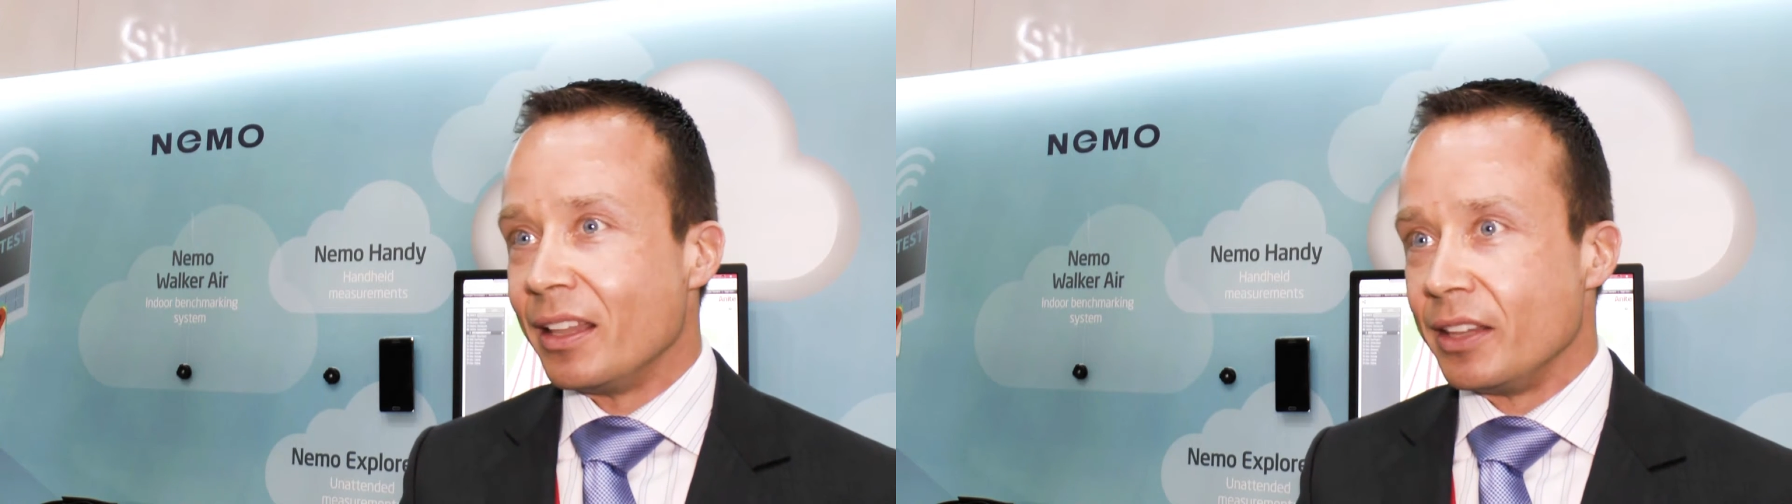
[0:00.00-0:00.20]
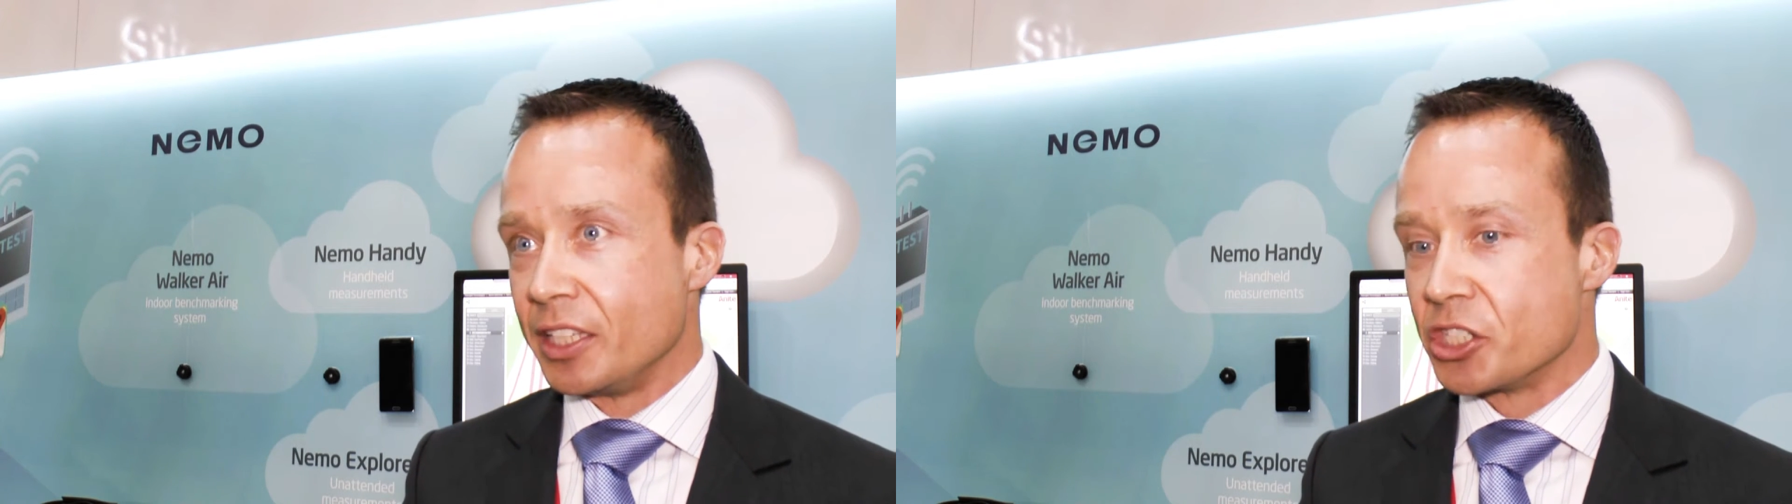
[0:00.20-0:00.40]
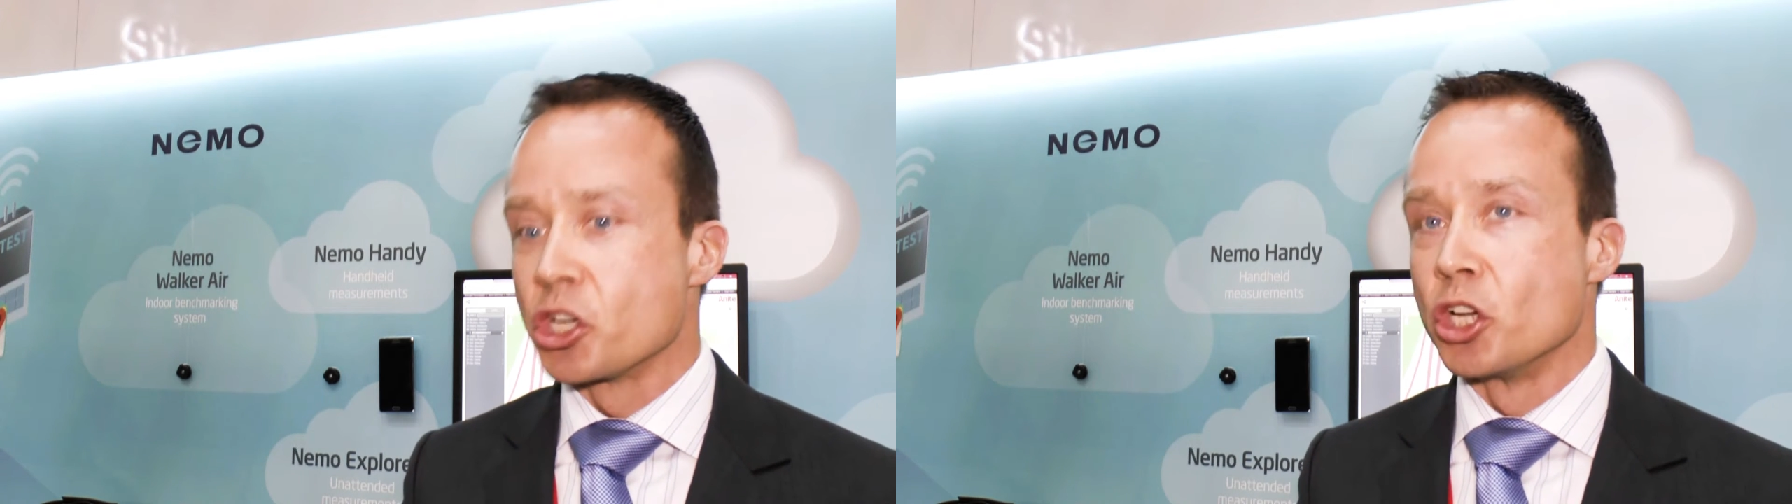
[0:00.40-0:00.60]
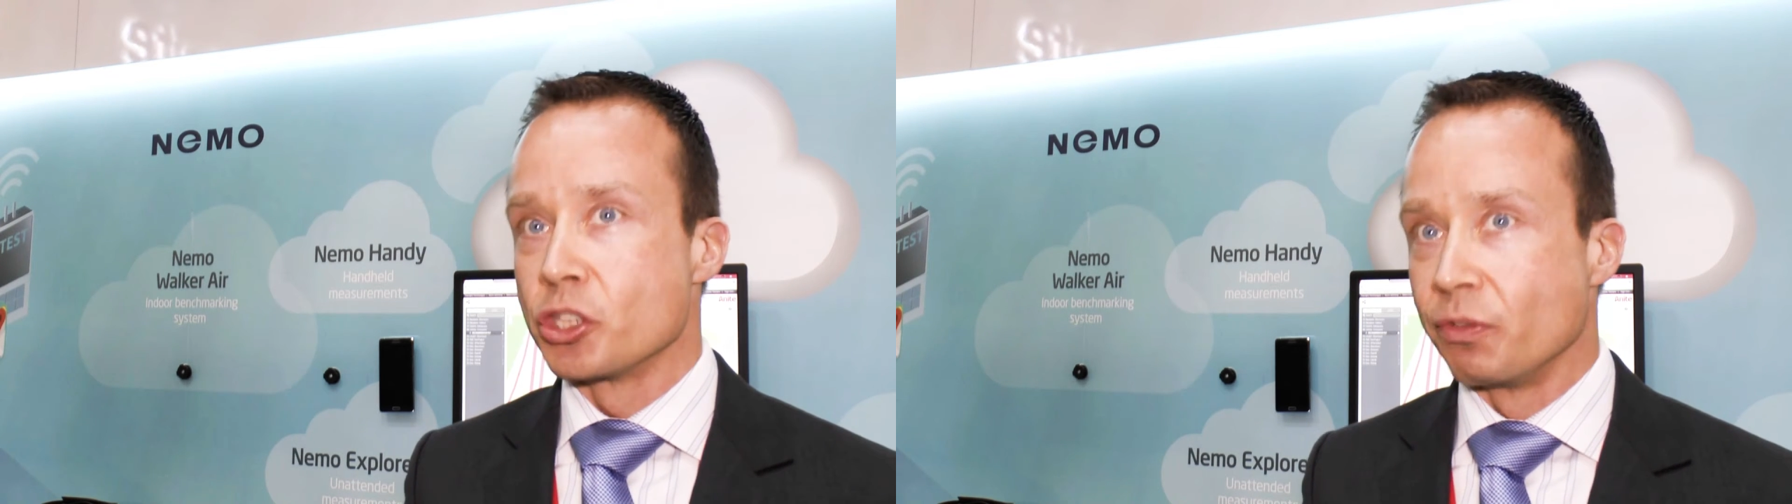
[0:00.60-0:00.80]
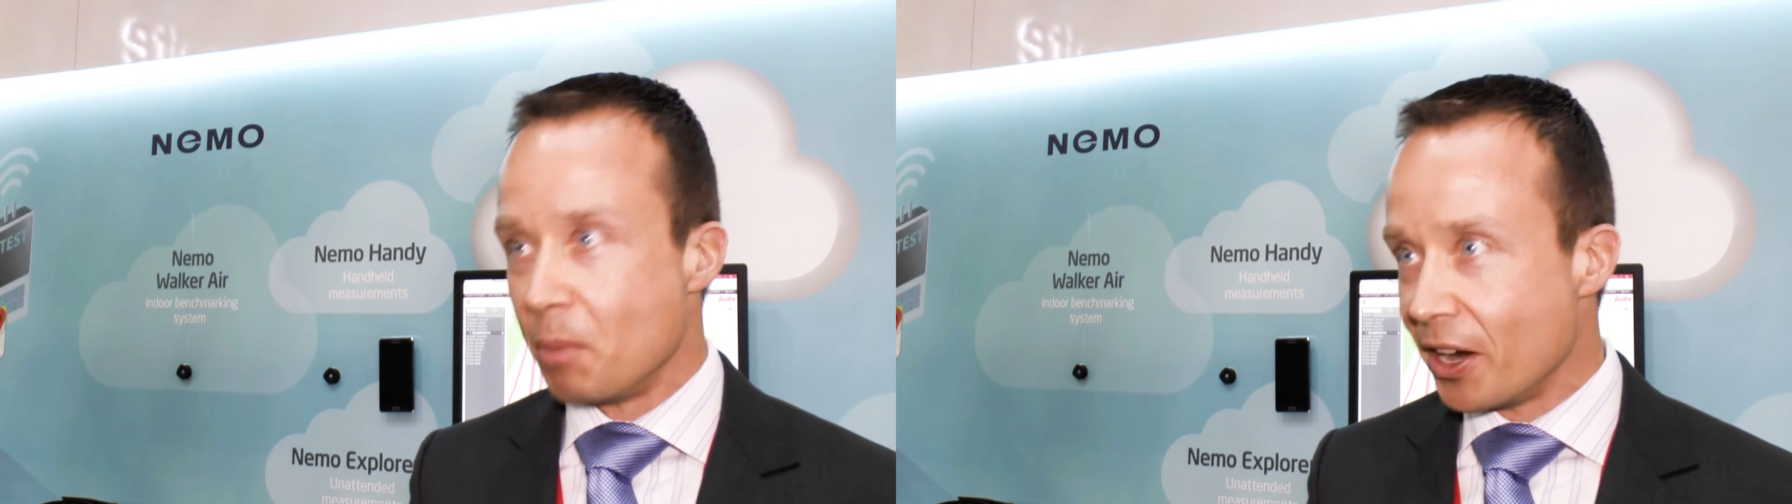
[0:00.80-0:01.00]
there's
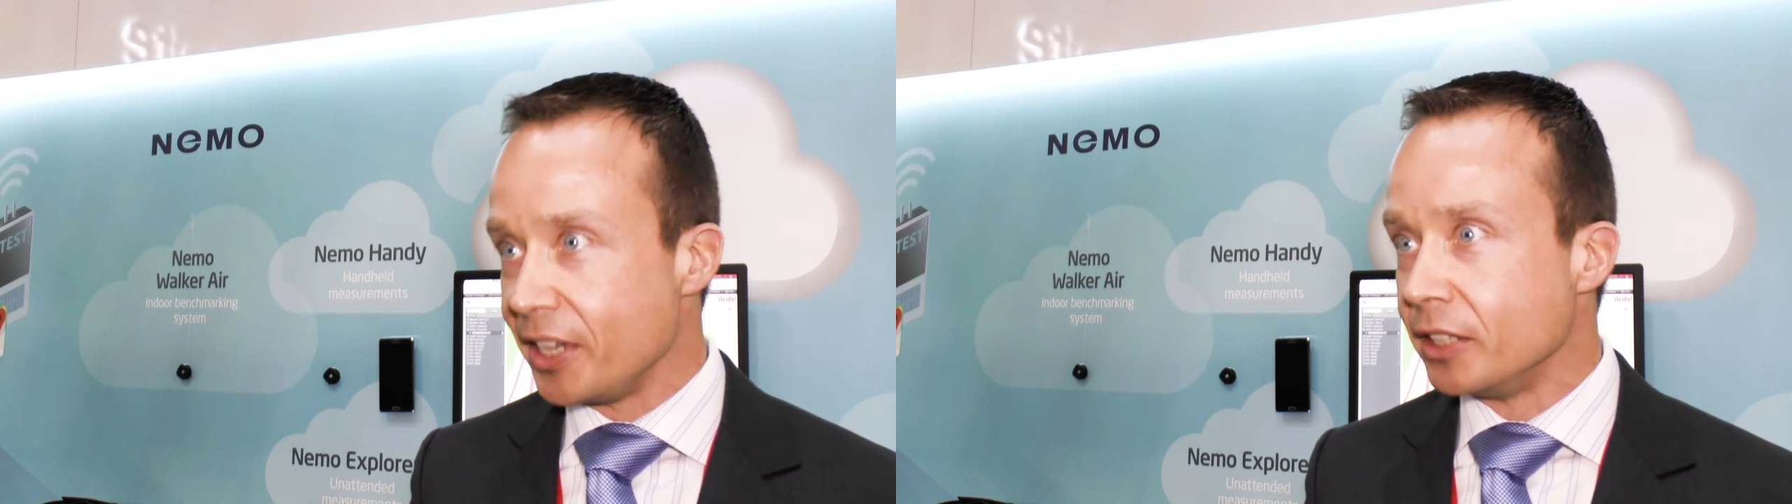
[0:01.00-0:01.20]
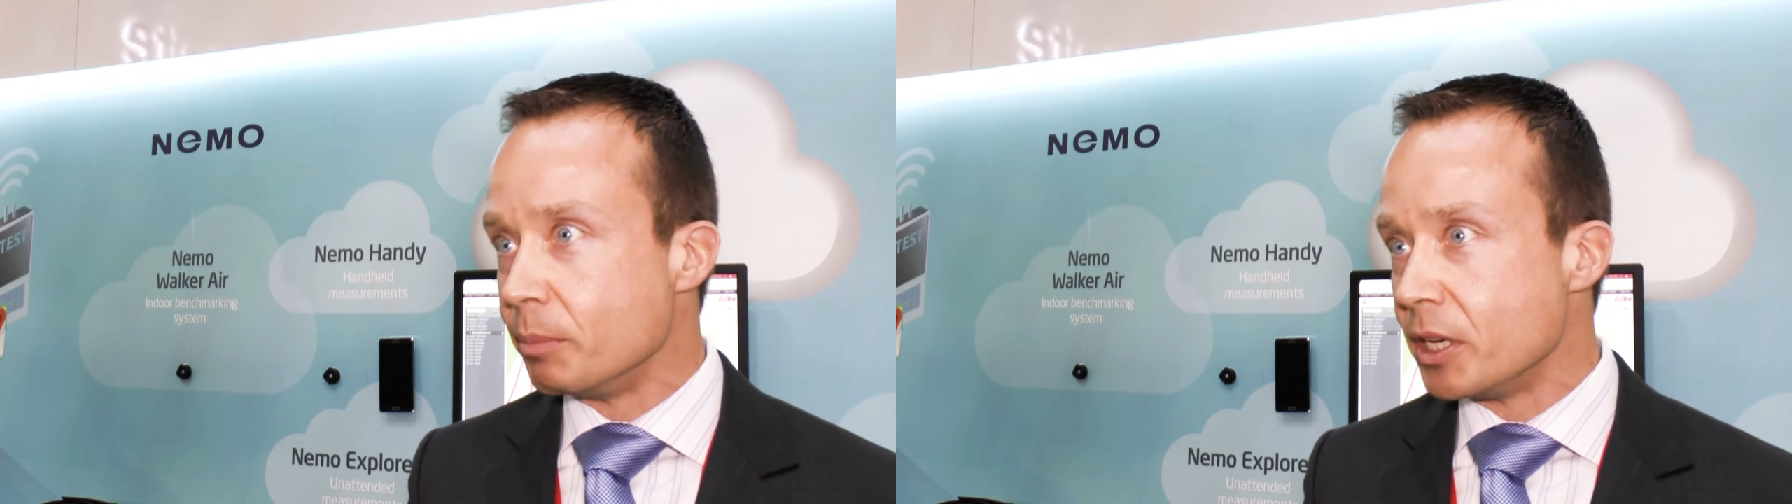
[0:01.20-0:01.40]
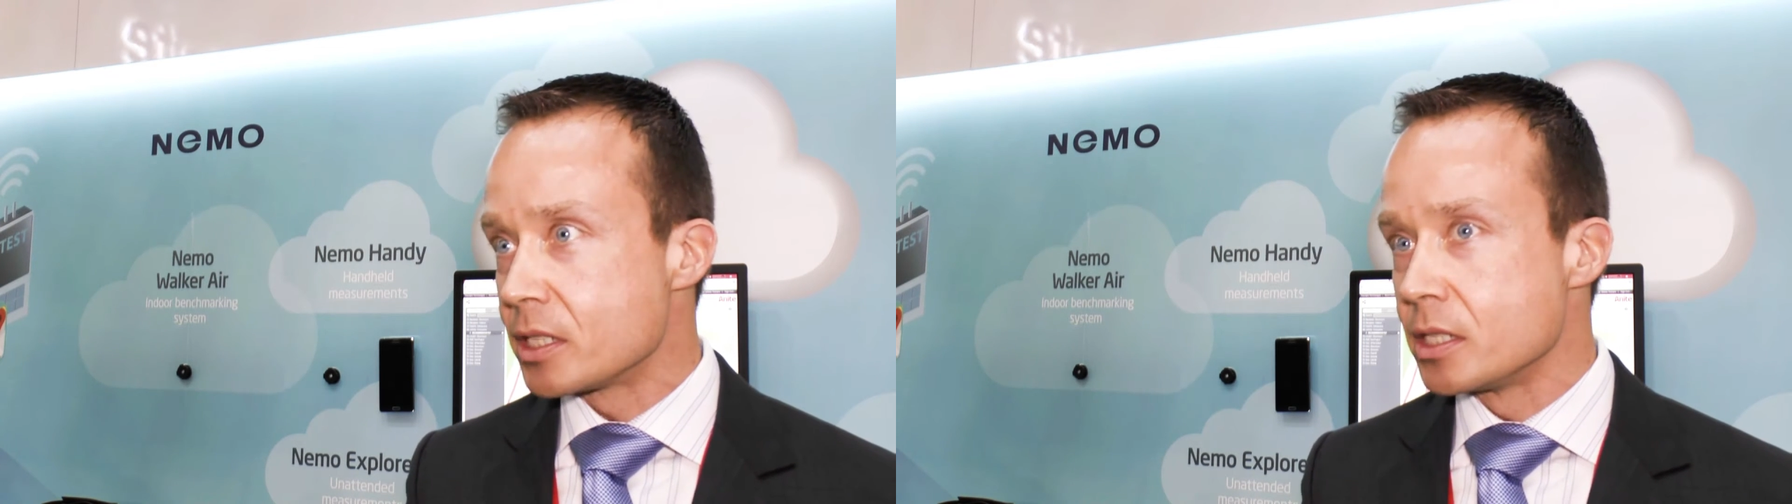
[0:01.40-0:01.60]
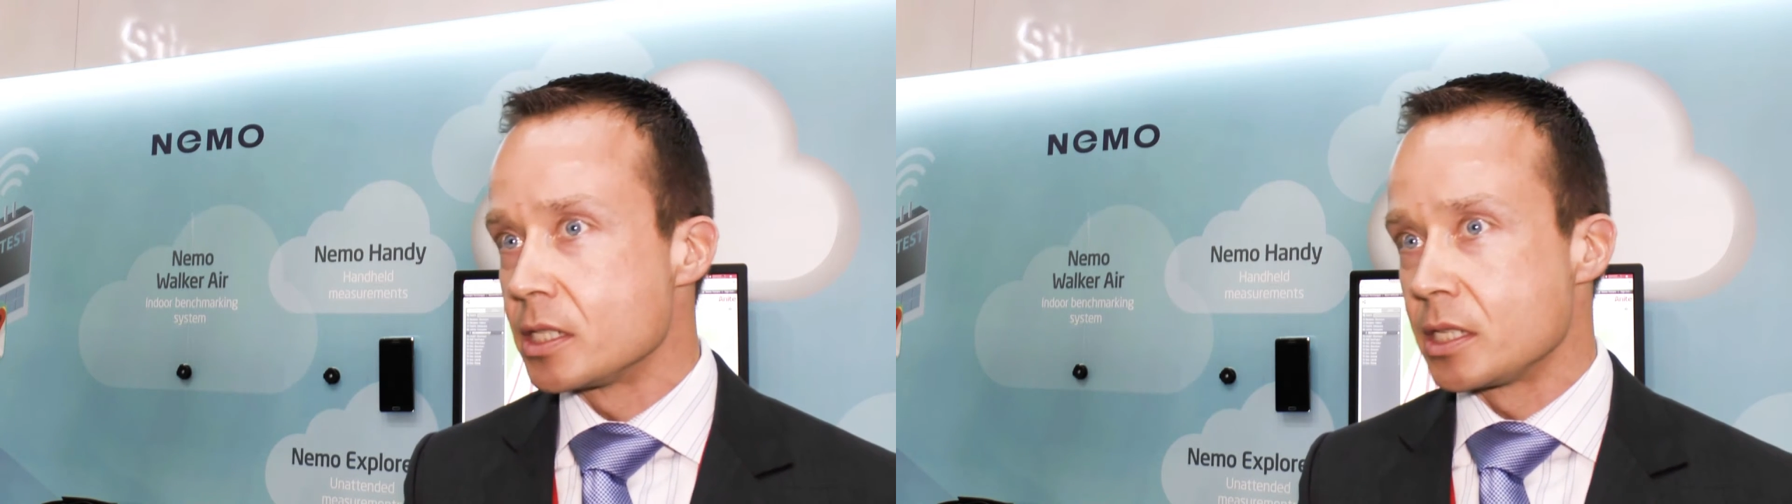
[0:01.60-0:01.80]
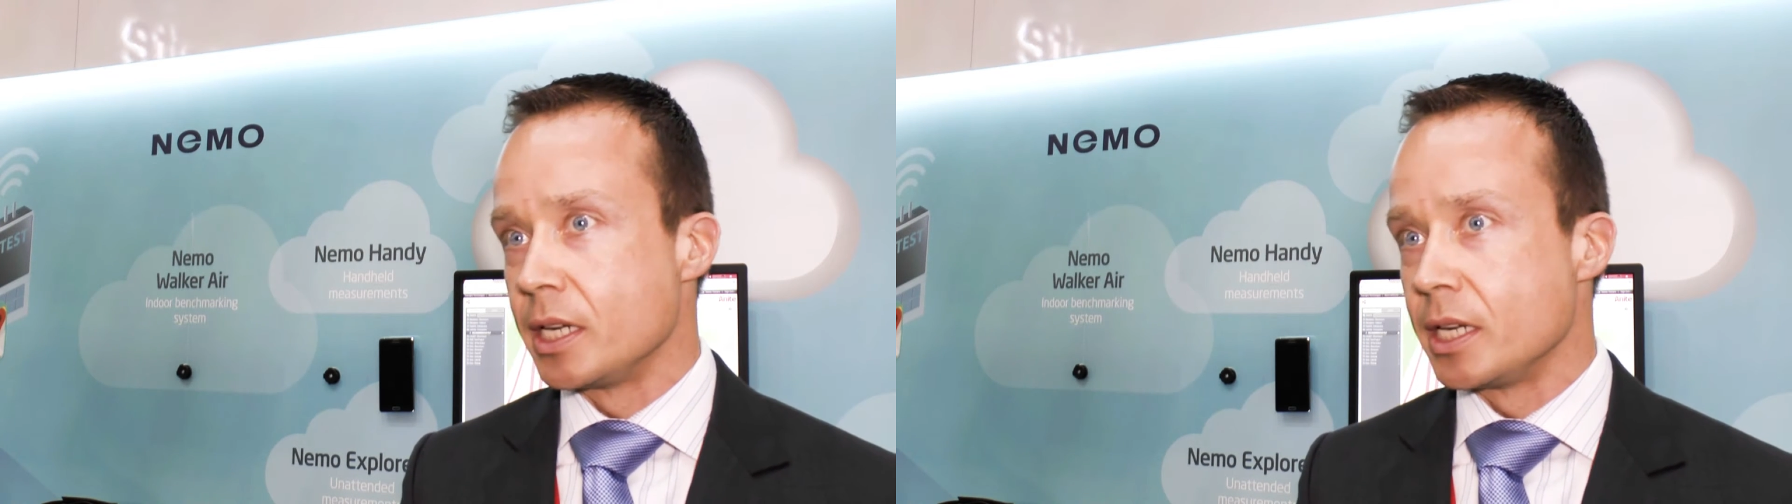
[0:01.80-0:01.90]
lots of money in the business,